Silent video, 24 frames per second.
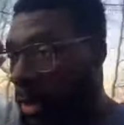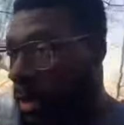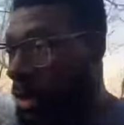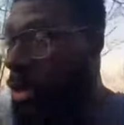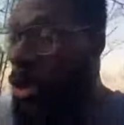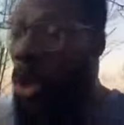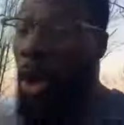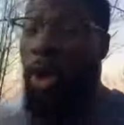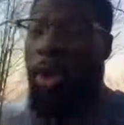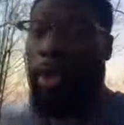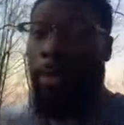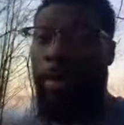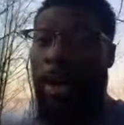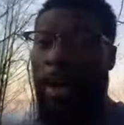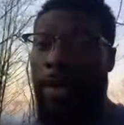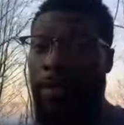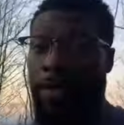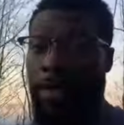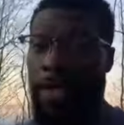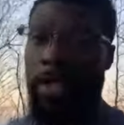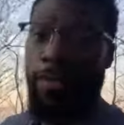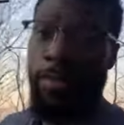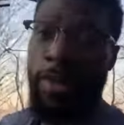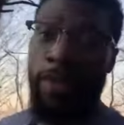to all the
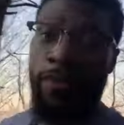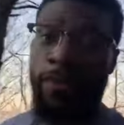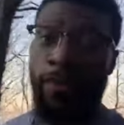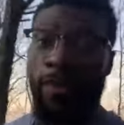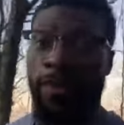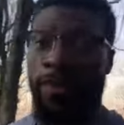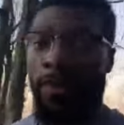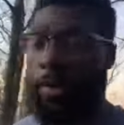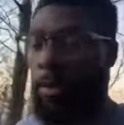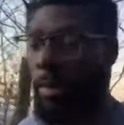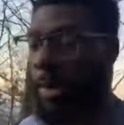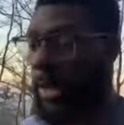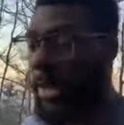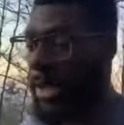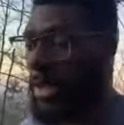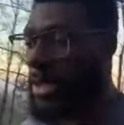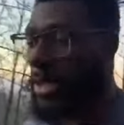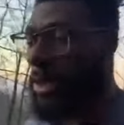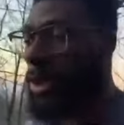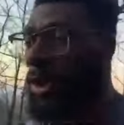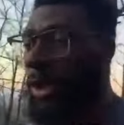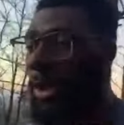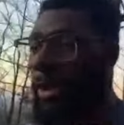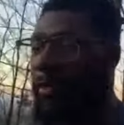prophecies being fulfilled because
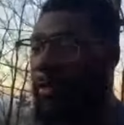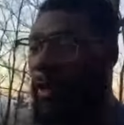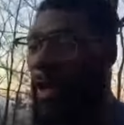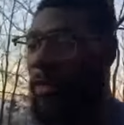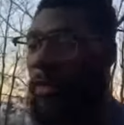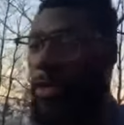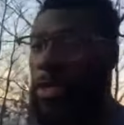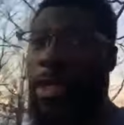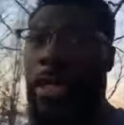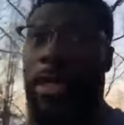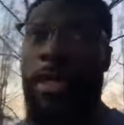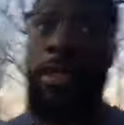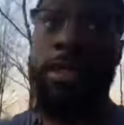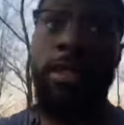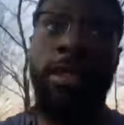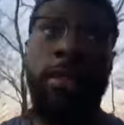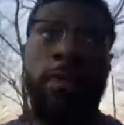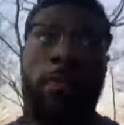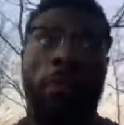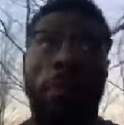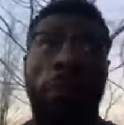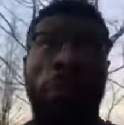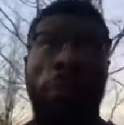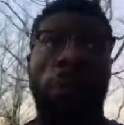it only favors us.
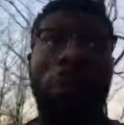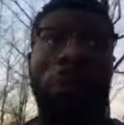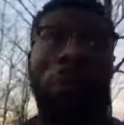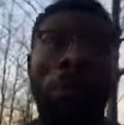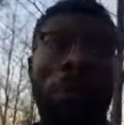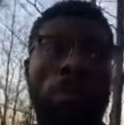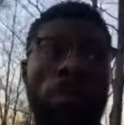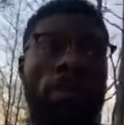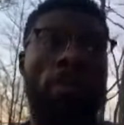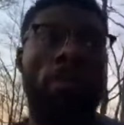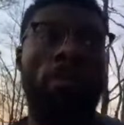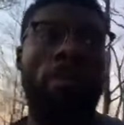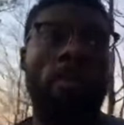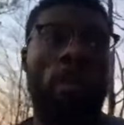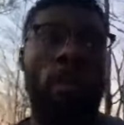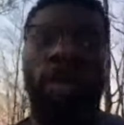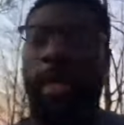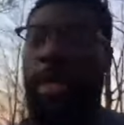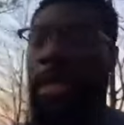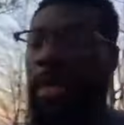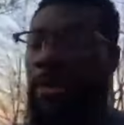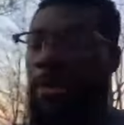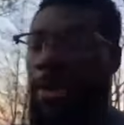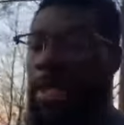
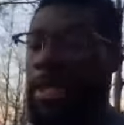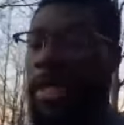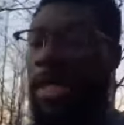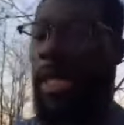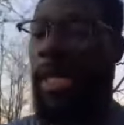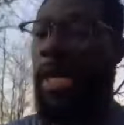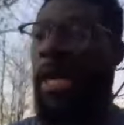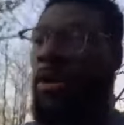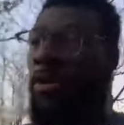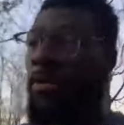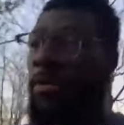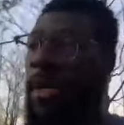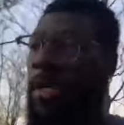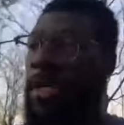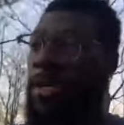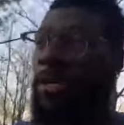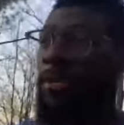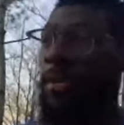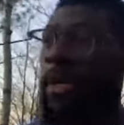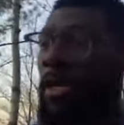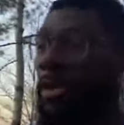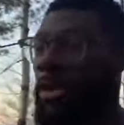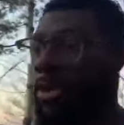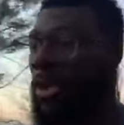Okay, that means that Yahweh
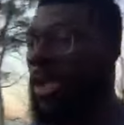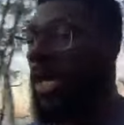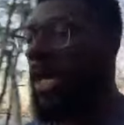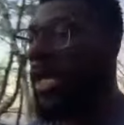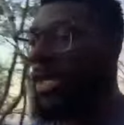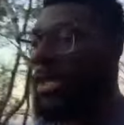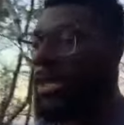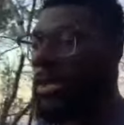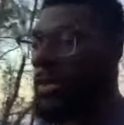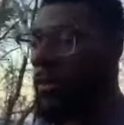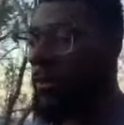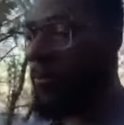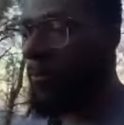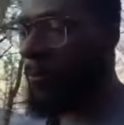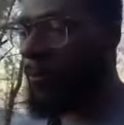Bashem Shai's